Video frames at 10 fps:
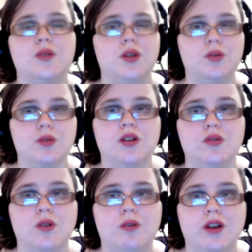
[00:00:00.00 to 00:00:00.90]
you write your
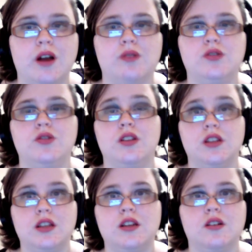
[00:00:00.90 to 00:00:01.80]
rough drafts, you think